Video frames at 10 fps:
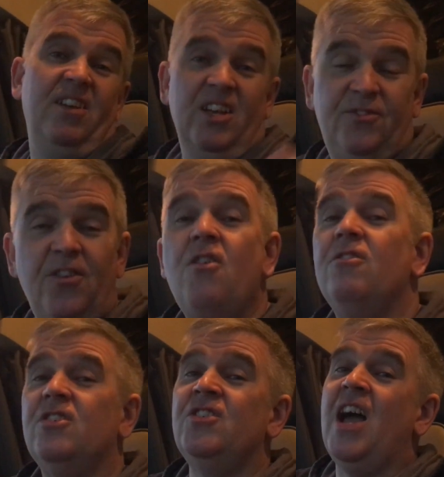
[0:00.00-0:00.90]
as
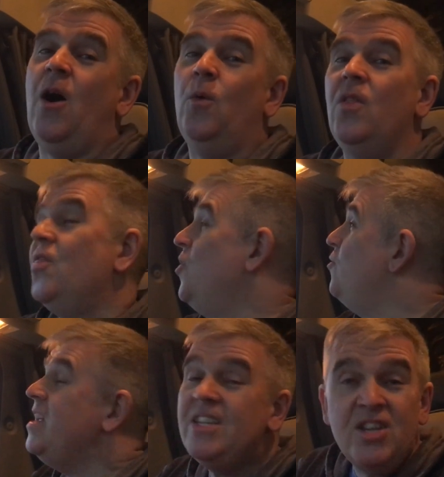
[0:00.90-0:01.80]
far as I know,
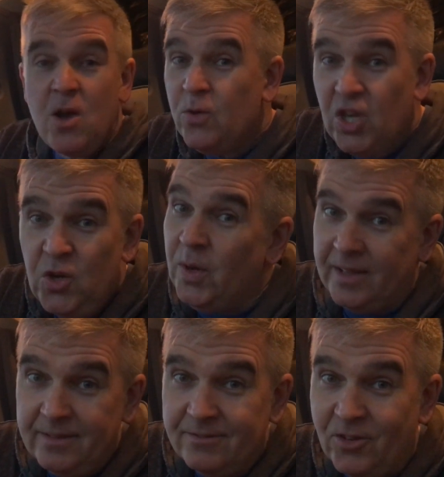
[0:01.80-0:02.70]
there is no cure.
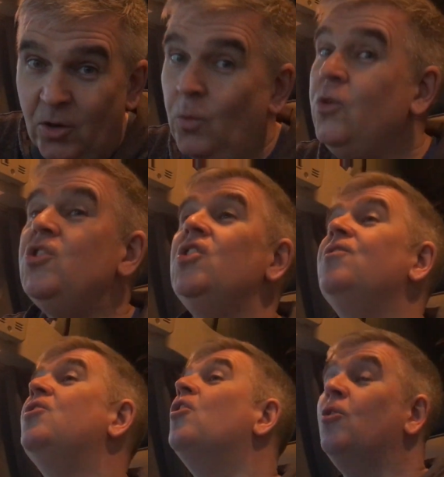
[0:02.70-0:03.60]
Right? Once
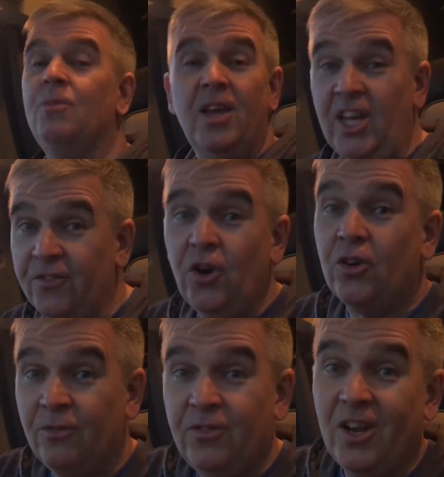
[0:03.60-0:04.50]
you've got
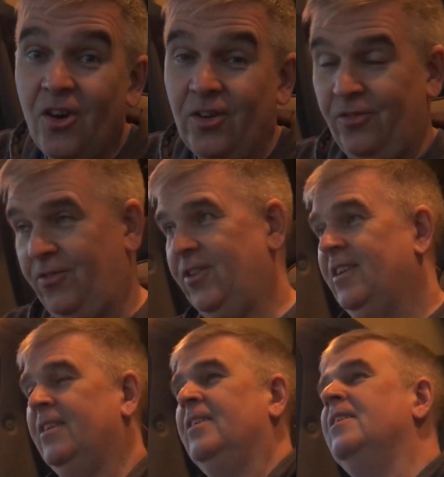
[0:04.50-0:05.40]
them for life.
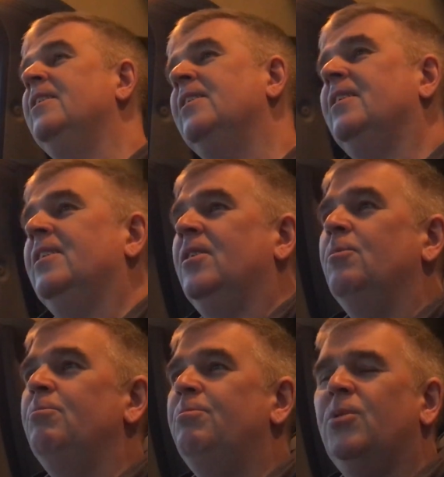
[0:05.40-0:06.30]

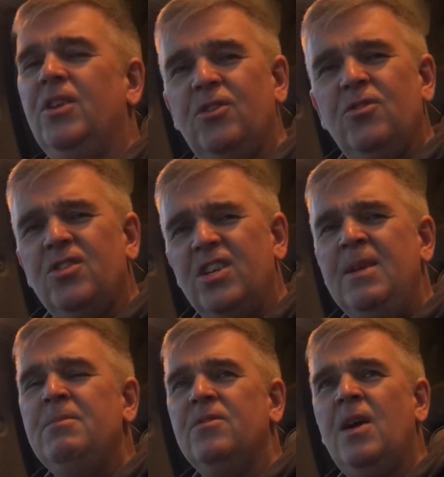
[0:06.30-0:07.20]
But it just
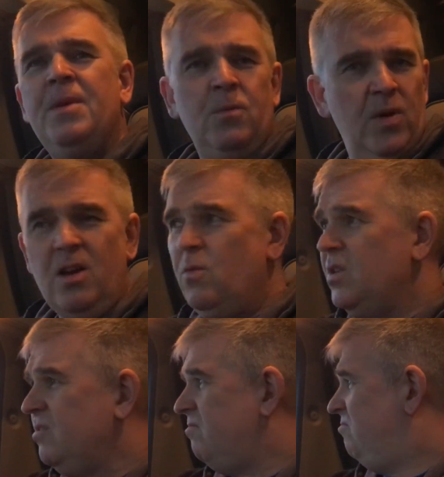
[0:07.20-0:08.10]
seems, I mean, when I
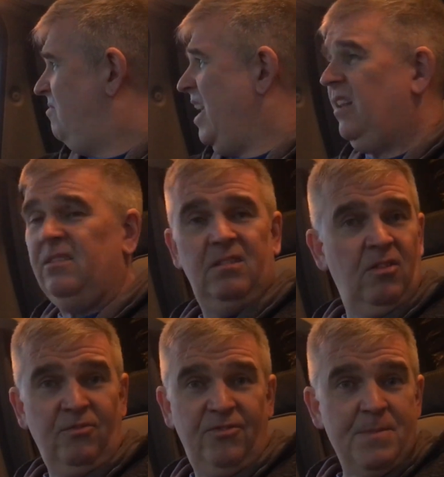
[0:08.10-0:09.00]
was ill
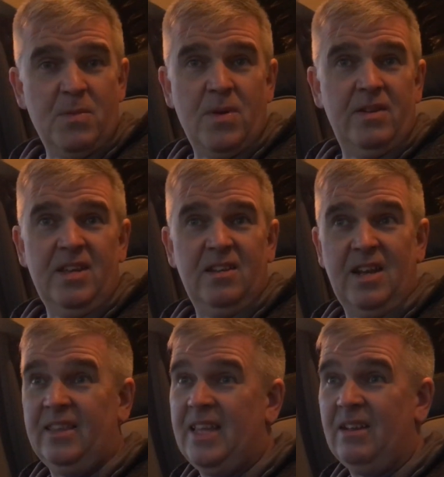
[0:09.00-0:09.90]
on February and
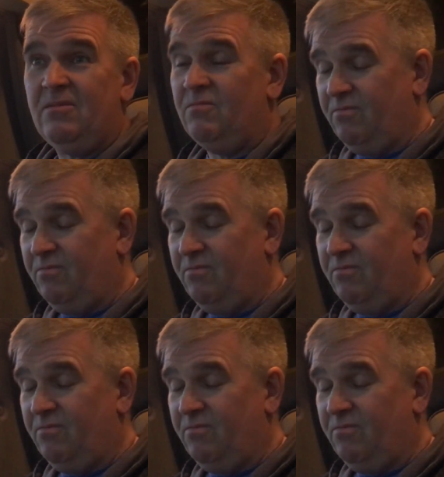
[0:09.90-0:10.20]
had that